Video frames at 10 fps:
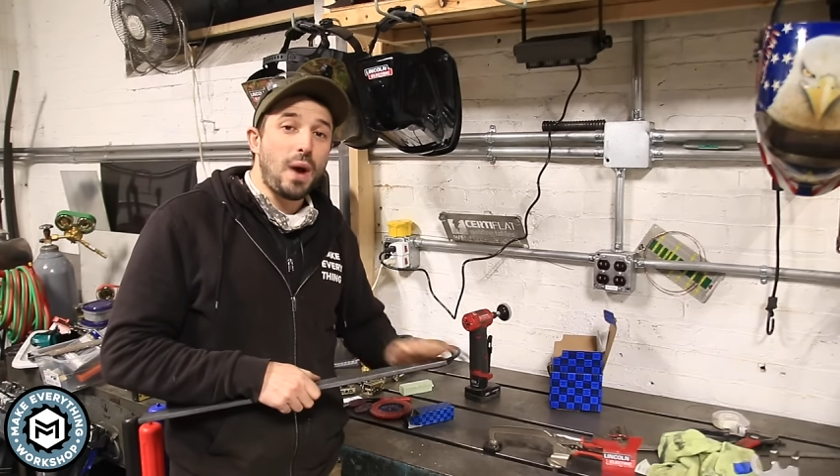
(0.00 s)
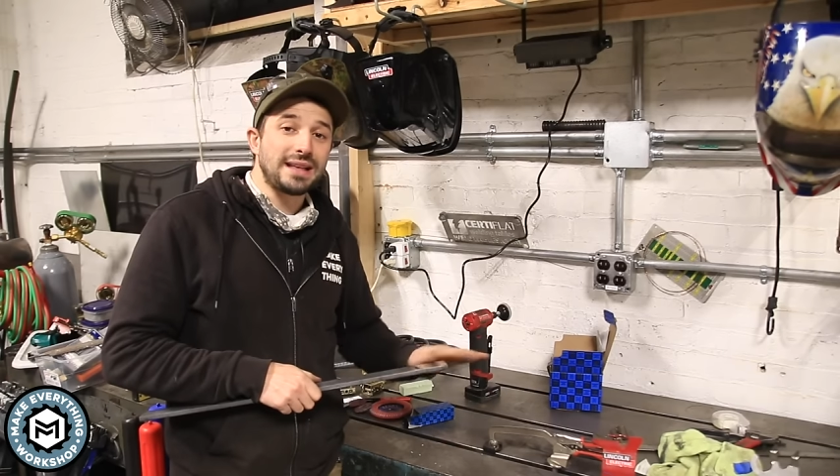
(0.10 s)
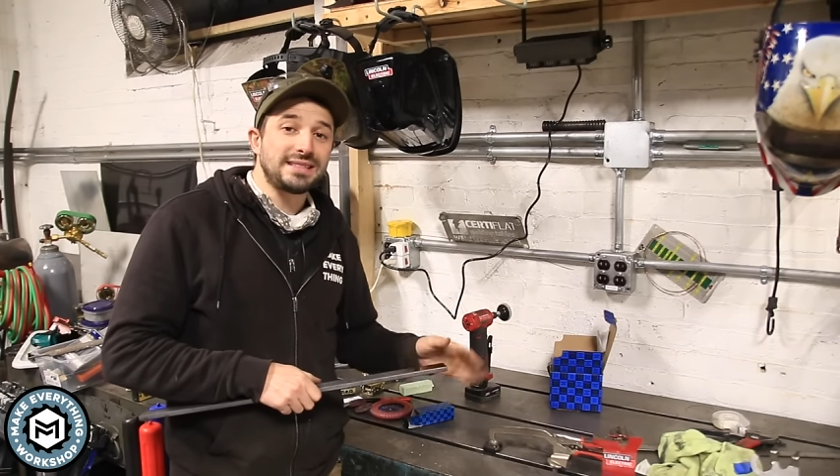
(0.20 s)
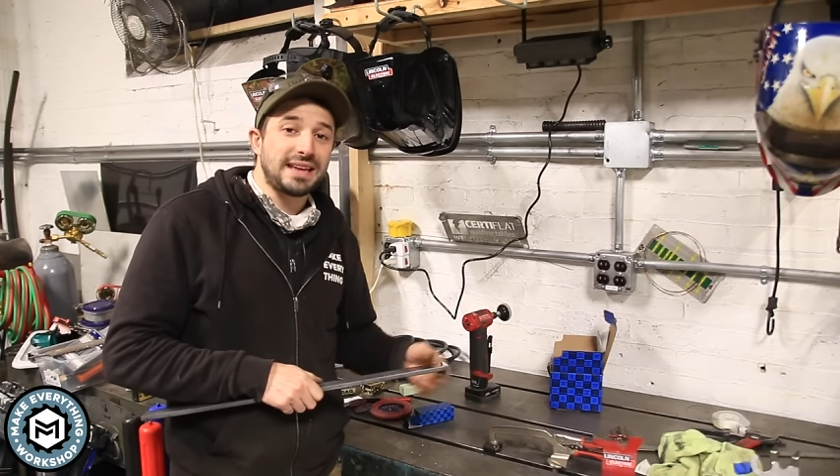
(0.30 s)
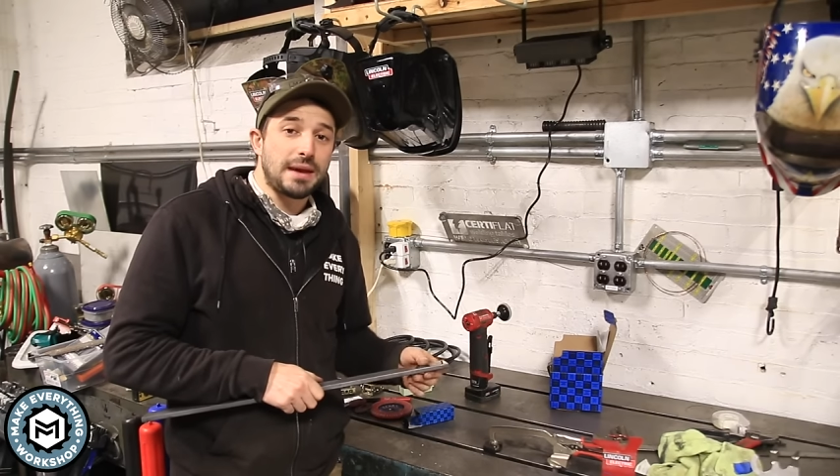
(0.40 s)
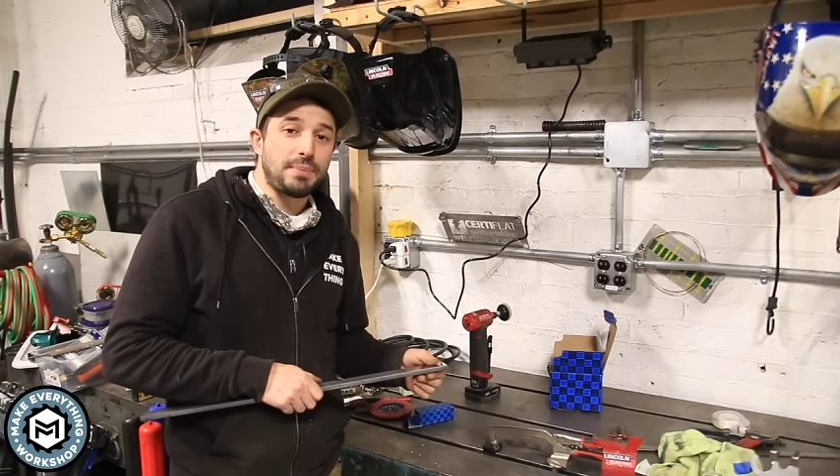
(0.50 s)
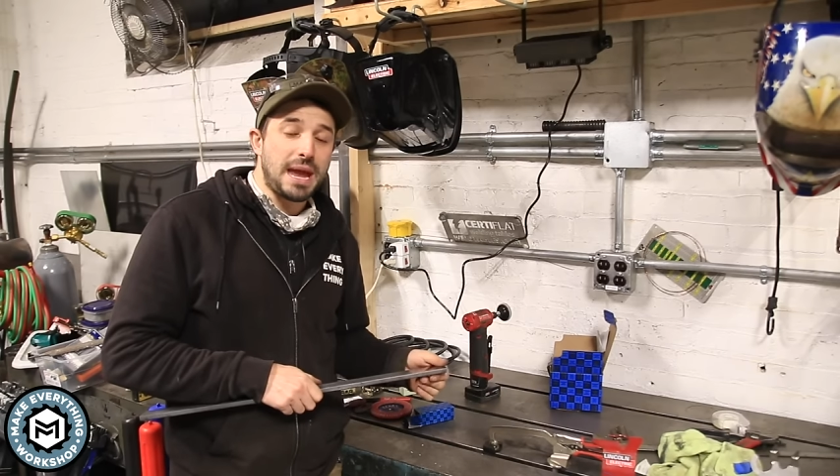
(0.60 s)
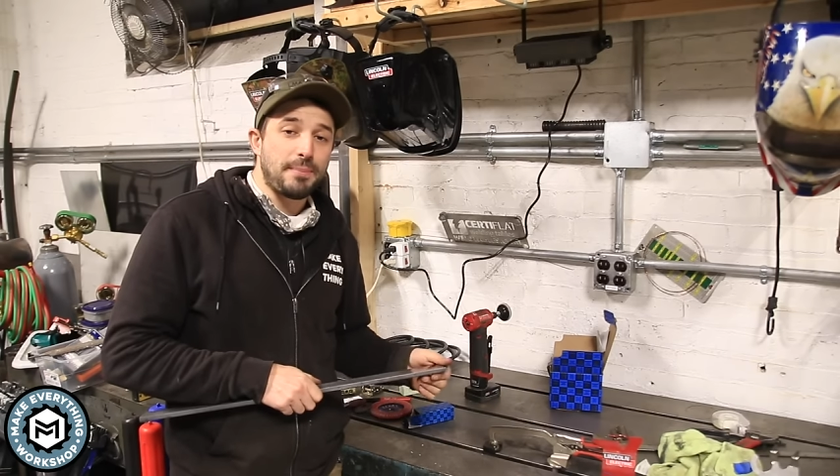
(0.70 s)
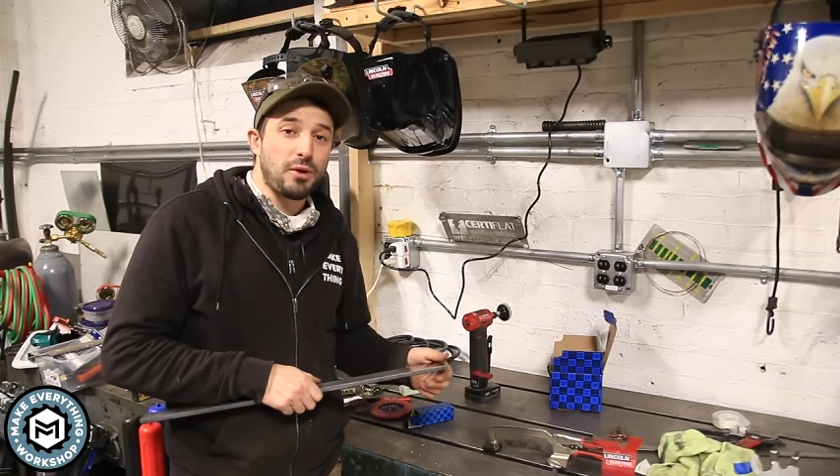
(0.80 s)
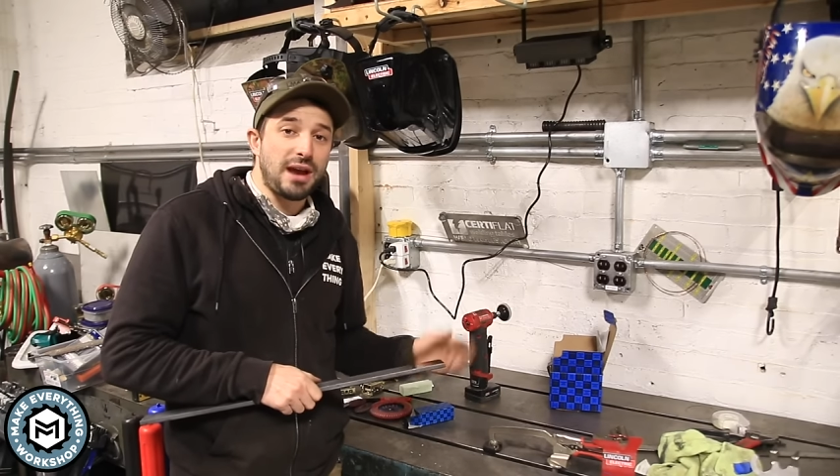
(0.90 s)
wet
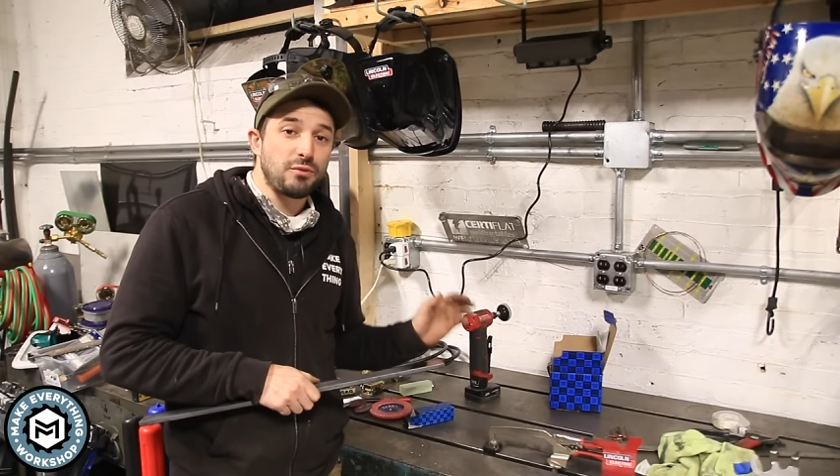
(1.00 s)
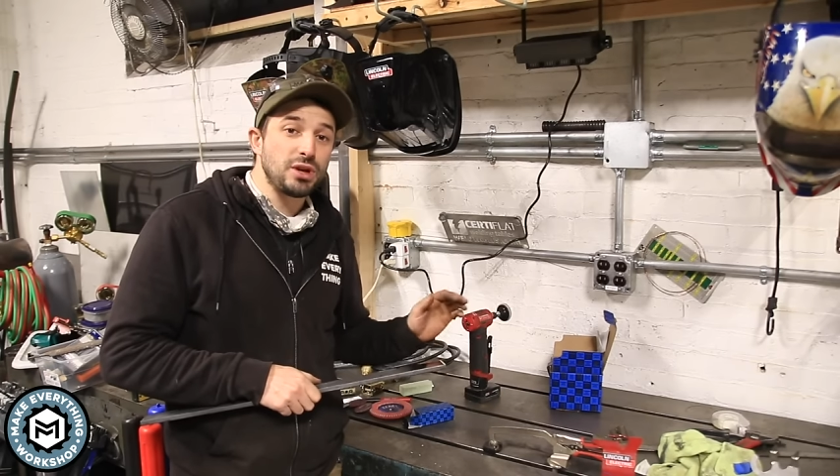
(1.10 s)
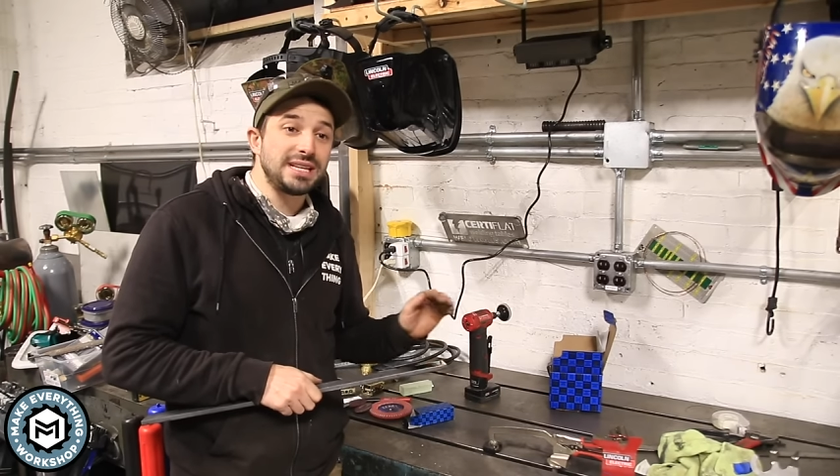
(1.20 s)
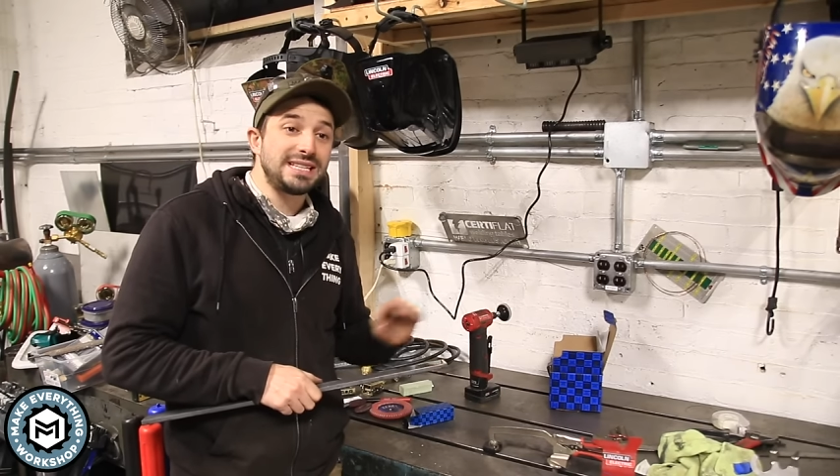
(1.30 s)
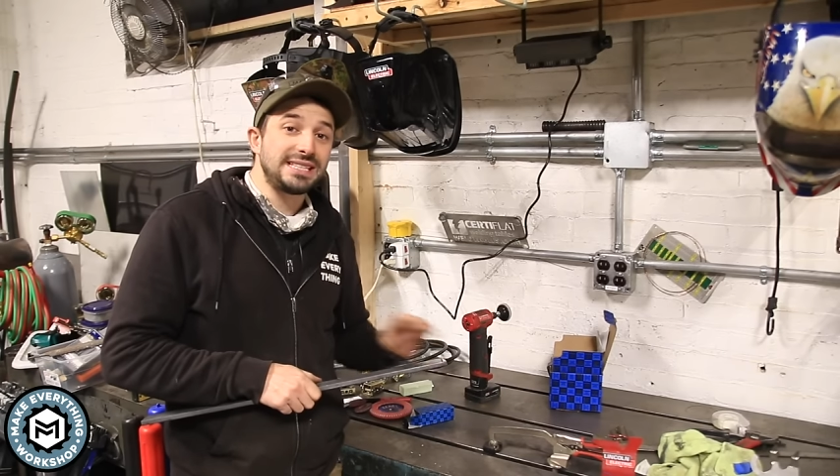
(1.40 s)
sandpaper and really